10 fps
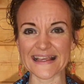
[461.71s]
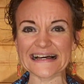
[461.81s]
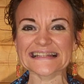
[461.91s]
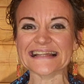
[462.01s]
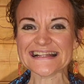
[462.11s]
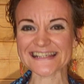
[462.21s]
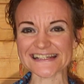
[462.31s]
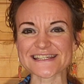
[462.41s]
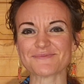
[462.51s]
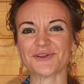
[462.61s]
Let's
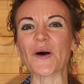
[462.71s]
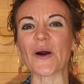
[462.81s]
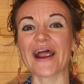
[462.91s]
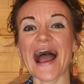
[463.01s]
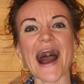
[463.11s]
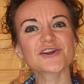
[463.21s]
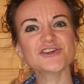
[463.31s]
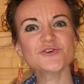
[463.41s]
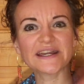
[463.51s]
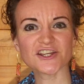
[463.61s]
explore how
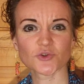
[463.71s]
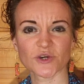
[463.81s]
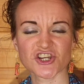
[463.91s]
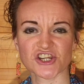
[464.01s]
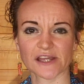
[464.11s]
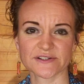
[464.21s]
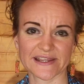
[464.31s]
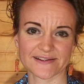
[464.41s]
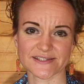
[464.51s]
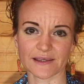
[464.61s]
you can enjoy shadow
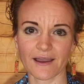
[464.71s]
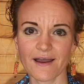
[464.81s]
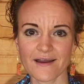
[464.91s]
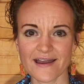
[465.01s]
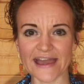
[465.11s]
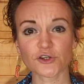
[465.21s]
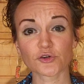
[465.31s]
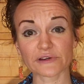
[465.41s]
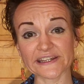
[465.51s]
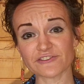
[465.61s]
dancing and
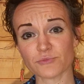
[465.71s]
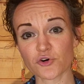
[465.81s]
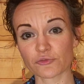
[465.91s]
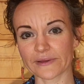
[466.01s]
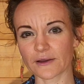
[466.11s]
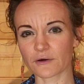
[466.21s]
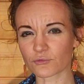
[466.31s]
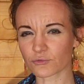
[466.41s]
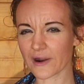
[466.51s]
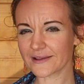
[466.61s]
creative movement
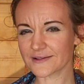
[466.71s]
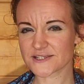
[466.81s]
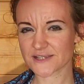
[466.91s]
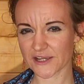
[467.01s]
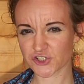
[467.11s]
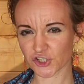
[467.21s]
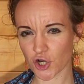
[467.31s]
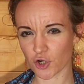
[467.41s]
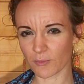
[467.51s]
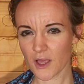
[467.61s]
right inside your
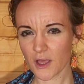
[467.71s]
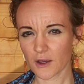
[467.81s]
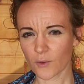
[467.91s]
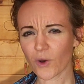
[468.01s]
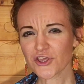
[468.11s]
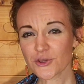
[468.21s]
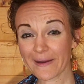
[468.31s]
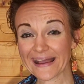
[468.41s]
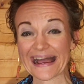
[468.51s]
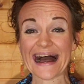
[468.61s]
home. While you
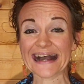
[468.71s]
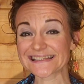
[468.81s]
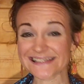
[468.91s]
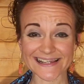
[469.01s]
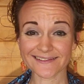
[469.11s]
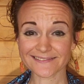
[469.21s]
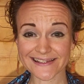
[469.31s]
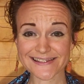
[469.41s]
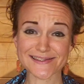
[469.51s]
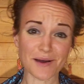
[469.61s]
might accidentally
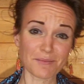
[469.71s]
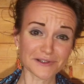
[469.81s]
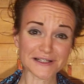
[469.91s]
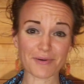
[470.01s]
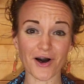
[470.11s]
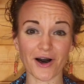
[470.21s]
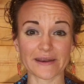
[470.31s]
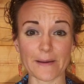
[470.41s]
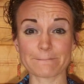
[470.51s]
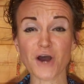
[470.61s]
stumble upon
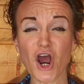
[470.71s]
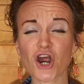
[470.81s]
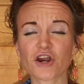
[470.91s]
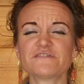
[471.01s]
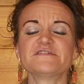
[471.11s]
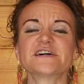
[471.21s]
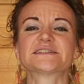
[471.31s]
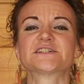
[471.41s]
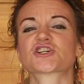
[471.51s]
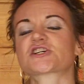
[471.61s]
a
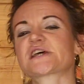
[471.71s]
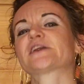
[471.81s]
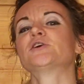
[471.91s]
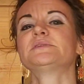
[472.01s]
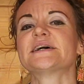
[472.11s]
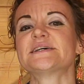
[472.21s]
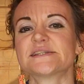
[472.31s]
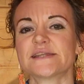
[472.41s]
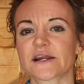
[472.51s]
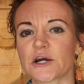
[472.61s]
perfect shadow play
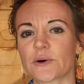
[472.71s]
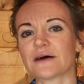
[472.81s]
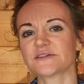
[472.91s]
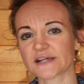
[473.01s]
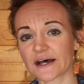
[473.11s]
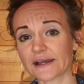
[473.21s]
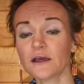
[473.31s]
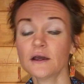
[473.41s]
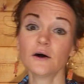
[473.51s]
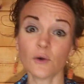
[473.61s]
scenario outside
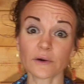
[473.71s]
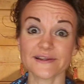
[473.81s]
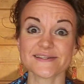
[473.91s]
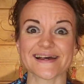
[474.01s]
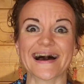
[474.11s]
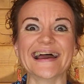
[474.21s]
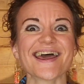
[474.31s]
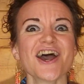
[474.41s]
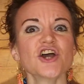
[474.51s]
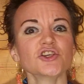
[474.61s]
or inside,
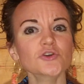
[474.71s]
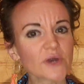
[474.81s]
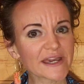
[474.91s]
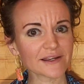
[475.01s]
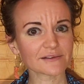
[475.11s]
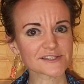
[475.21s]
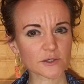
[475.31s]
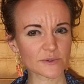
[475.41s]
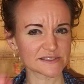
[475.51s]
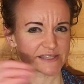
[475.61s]
you can
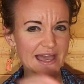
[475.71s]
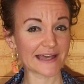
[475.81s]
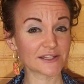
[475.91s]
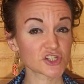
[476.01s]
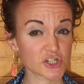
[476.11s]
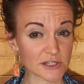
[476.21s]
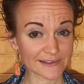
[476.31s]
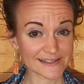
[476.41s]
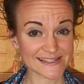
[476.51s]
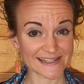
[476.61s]
also
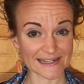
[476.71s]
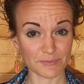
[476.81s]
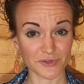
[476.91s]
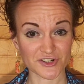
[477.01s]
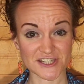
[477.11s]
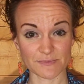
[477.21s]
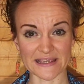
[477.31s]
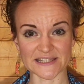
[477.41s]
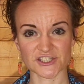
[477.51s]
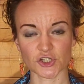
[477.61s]
intentionally set up your
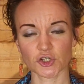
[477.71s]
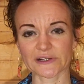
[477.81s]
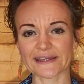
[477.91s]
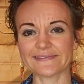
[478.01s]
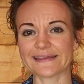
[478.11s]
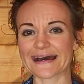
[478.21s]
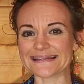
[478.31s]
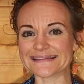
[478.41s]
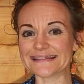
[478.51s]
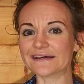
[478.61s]
space to create the
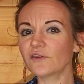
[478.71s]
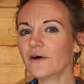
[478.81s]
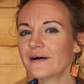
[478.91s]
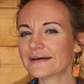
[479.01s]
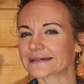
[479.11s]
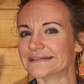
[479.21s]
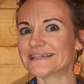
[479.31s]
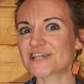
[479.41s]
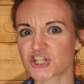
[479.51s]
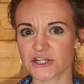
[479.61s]
ideal
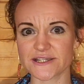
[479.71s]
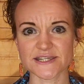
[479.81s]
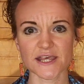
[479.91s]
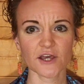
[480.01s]
conditions